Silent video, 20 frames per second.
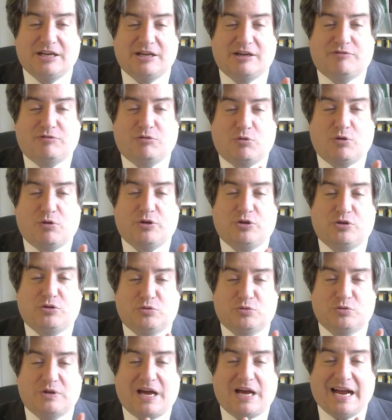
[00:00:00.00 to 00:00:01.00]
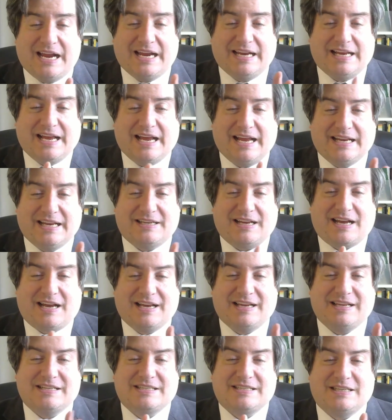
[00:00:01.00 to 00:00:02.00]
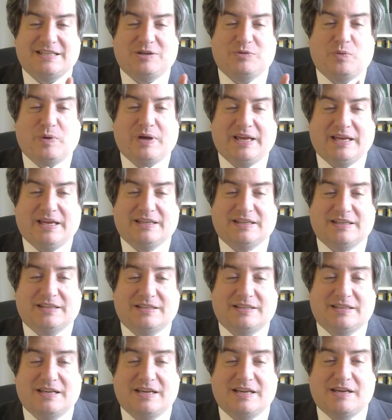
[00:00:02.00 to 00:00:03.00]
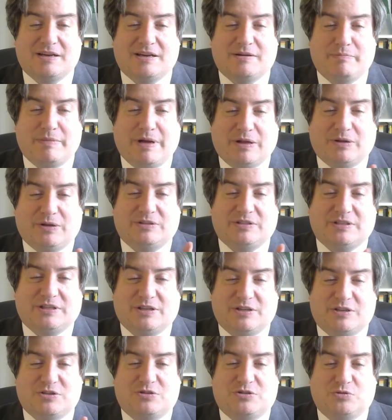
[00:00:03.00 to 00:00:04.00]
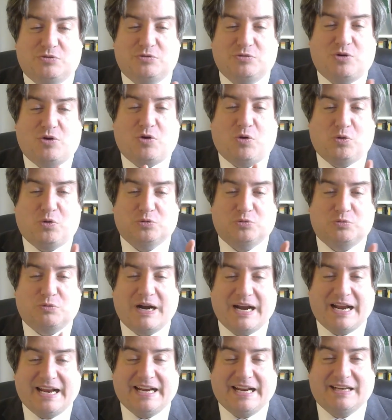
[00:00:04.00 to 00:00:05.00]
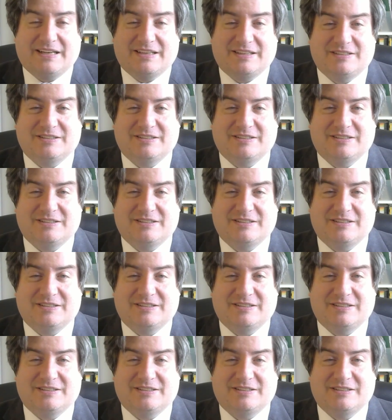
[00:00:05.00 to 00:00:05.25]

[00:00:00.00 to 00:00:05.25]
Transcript: for you, night and icy wind melt into cold rain.